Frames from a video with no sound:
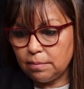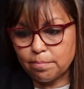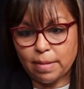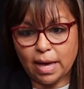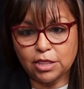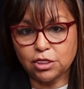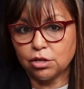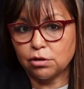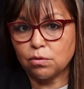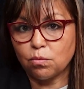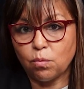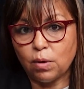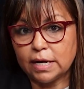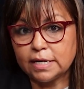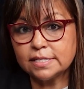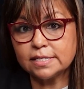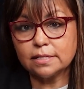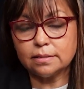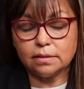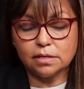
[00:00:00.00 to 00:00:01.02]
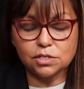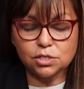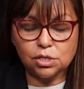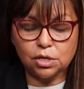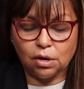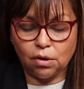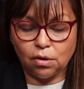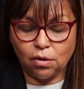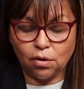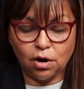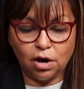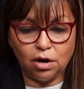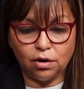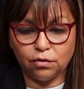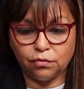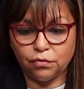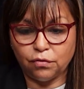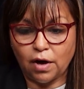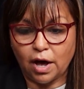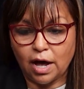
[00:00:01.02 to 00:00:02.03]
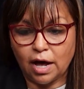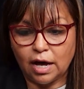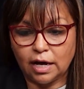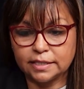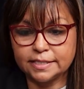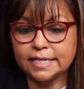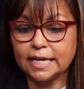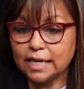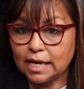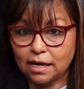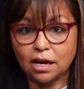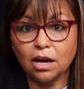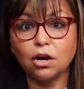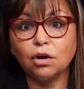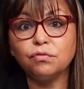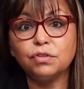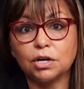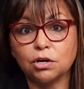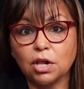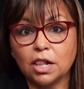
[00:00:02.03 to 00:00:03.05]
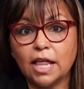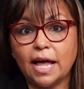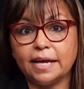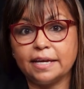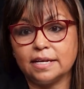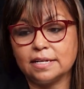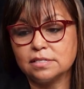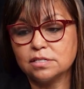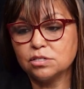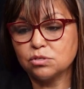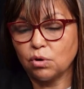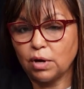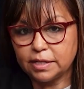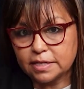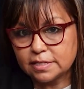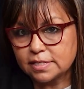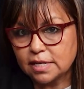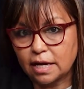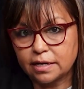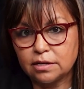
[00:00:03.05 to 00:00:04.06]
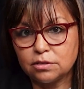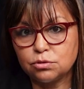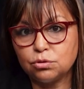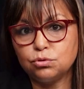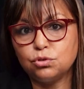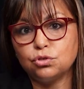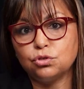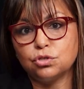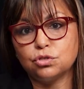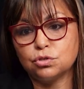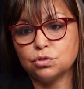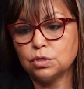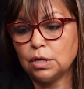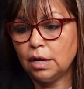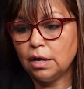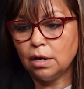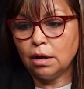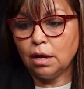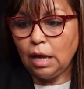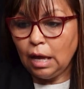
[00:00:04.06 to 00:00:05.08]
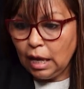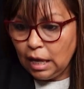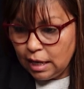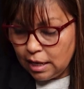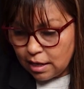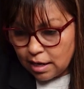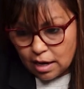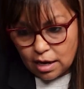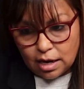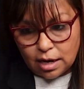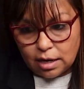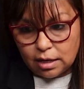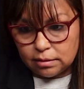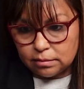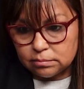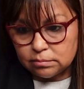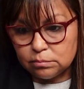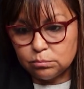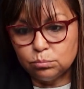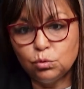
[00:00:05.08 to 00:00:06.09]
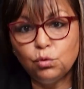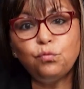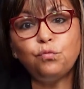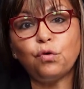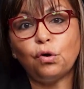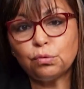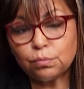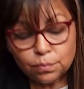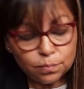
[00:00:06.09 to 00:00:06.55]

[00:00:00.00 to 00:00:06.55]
method was of taking care of their clients. So I decided to just move